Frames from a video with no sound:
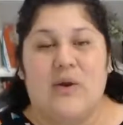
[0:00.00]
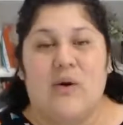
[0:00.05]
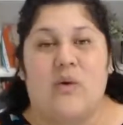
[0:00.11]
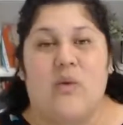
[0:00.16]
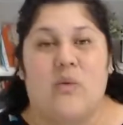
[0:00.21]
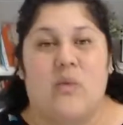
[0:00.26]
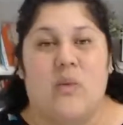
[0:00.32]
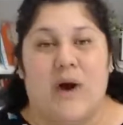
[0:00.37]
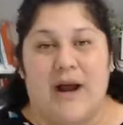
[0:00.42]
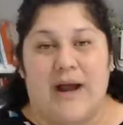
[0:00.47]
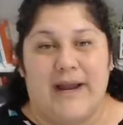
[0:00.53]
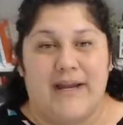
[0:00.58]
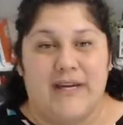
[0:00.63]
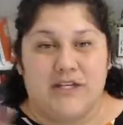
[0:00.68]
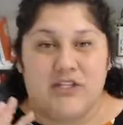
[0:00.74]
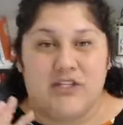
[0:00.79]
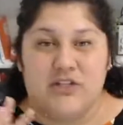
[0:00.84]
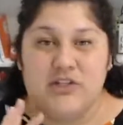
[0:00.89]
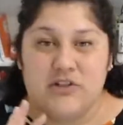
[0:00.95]
Why
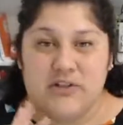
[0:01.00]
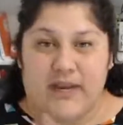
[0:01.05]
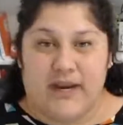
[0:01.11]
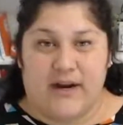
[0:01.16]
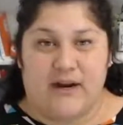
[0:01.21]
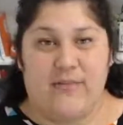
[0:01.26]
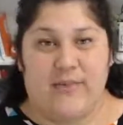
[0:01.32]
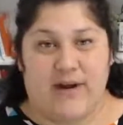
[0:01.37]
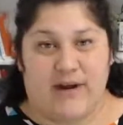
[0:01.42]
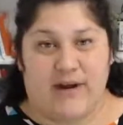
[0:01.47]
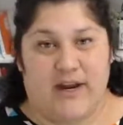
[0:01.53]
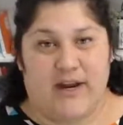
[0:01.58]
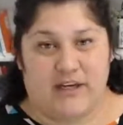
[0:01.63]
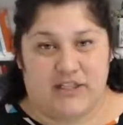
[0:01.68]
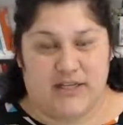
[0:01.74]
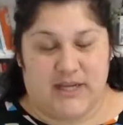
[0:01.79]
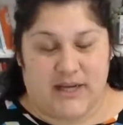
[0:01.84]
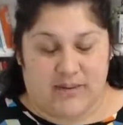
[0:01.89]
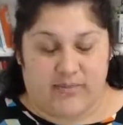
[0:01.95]
should you care about
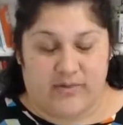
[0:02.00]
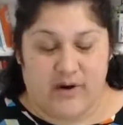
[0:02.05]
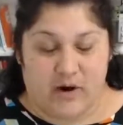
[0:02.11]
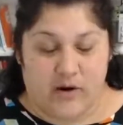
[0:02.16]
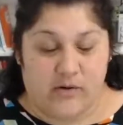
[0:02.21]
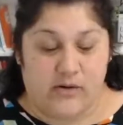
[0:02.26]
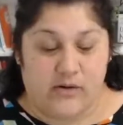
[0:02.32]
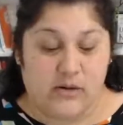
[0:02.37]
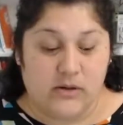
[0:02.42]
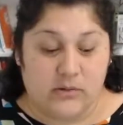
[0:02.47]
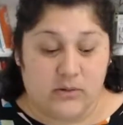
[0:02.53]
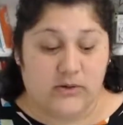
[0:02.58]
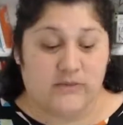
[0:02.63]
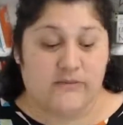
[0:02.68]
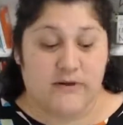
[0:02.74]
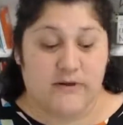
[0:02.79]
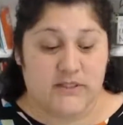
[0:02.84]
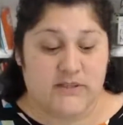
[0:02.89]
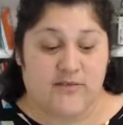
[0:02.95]
Hashtag Pro? Well,
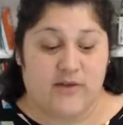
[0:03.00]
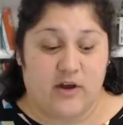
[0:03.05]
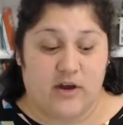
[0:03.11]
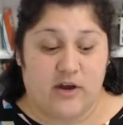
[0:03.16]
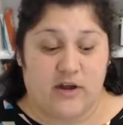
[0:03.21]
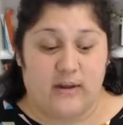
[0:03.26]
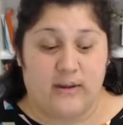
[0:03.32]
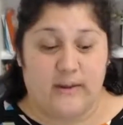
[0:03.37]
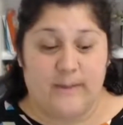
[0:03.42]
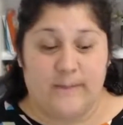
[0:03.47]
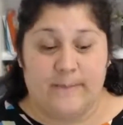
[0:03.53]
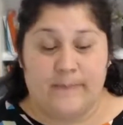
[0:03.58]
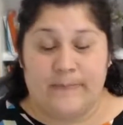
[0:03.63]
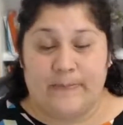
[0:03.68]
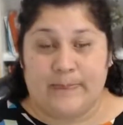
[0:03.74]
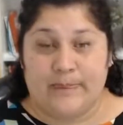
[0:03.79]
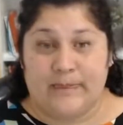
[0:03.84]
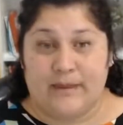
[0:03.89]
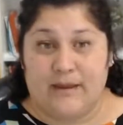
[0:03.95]
first of all,
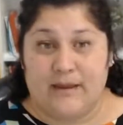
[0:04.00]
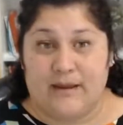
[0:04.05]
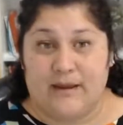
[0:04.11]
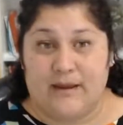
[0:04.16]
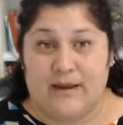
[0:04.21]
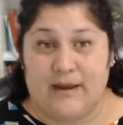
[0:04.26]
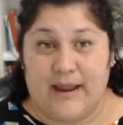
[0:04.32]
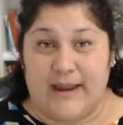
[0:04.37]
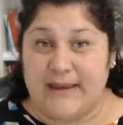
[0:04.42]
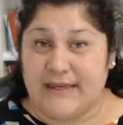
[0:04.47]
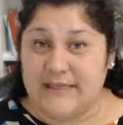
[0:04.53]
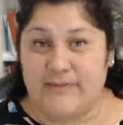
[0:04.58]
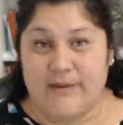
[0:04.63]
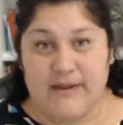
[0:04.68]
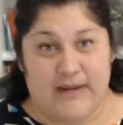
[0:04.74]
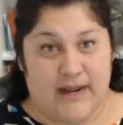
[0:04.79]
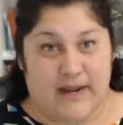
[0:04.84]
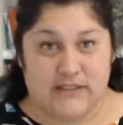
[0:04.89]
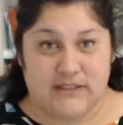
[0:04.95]
I
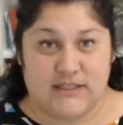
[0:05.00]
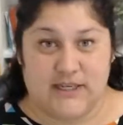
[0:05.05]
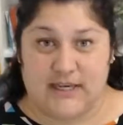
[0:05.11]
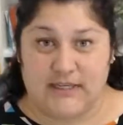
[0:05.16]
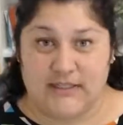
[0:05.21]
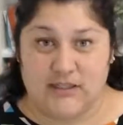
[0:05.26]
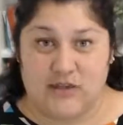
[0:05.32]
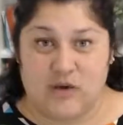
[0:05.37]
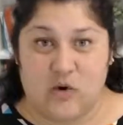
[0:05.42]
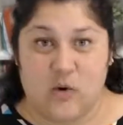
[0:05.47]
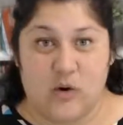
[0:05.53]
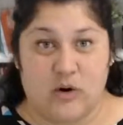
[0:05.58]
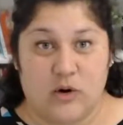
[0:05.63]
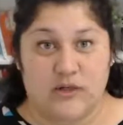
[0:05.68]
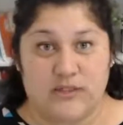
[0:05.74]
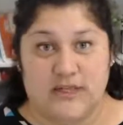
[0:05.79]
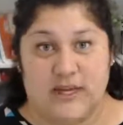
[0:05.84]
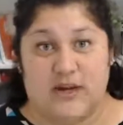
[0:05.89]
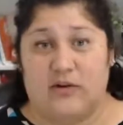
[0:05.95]
explain hashtags in the
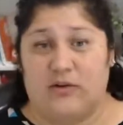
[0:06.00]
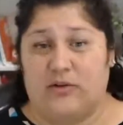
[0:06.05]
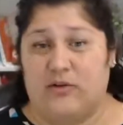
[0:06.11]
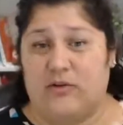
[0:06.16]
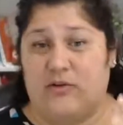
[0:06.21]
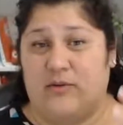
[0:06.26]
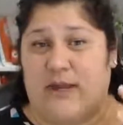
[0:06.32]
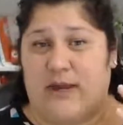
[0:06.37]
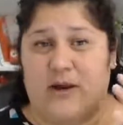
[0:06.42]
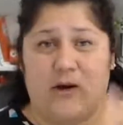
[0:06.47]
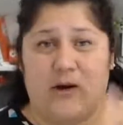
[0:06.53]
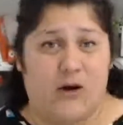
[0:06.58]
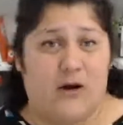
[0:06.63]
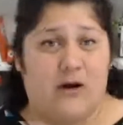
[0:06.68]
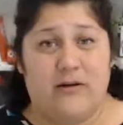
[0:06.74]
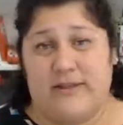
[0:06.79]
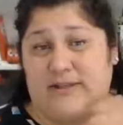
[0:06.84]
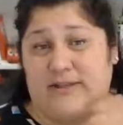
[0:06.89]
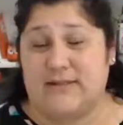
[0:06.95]
course. I go through like
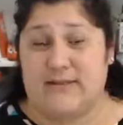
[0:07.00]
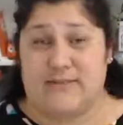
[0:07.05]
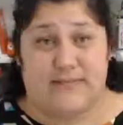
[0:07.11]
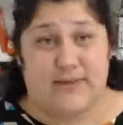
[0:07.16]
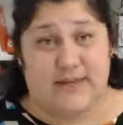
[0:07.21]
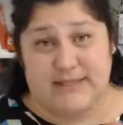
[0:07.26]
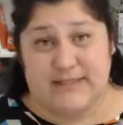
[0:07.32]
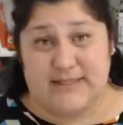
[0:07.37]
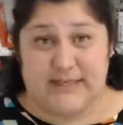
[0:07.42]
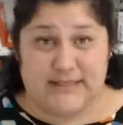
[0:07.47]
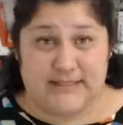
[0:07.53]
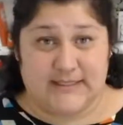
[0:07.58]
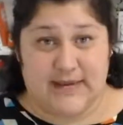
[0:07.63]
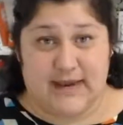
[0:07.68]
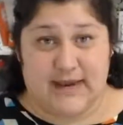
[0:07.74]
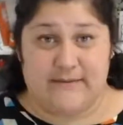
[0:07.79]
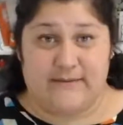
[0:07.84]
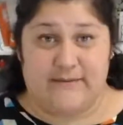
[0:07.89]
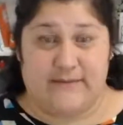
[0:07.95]
all this amazing
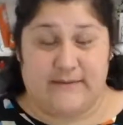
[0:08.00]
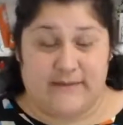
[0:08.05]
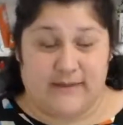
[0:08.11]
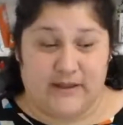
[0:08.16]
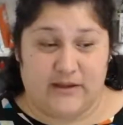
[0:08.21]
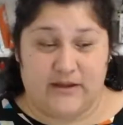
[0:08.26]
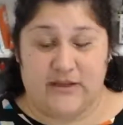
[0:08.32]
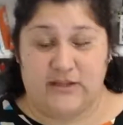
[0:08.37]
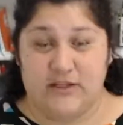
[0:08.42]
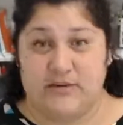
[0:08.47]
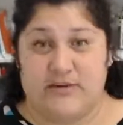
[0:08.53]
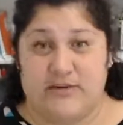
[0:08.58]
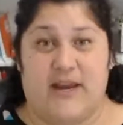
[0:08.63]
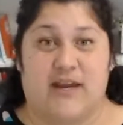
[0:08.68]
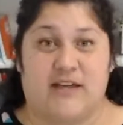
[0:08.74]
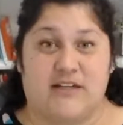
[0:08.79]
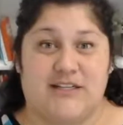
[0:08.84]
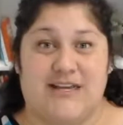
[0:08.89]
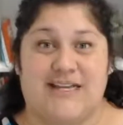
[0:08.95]
stuff that you can do with
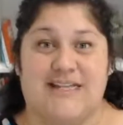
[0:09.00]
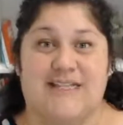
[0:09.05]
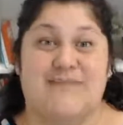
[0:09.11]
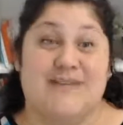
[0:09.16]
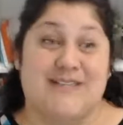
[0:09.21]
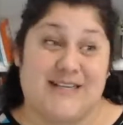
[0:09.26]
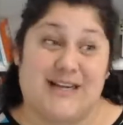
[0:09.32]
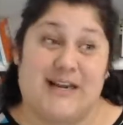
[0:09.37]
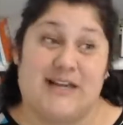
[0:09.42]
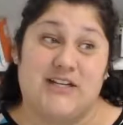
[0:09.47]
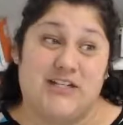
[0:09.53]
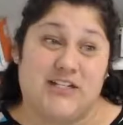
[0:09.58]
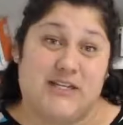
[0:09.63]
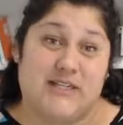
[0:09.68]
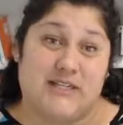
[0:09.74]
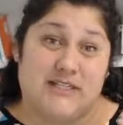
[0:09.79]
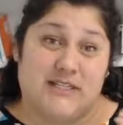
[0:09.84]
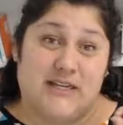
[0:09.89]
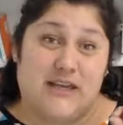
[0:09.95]
hashtags besides
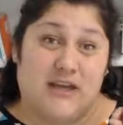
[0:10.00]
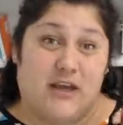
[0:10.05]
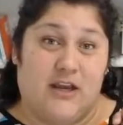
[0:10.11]
just